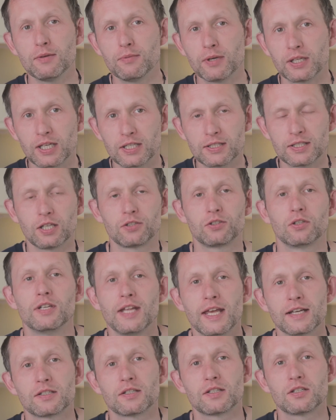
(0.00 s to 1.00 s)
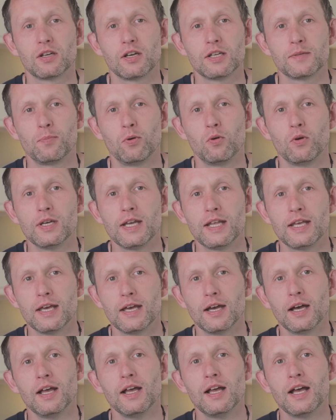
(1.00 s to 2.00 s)
we're going to touch on the exercise point
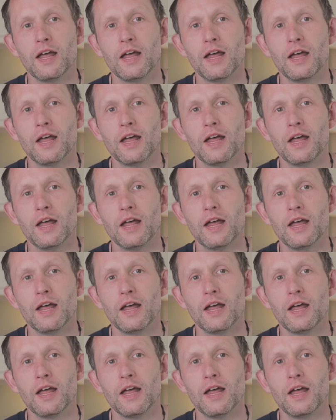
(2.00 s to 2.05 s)
here,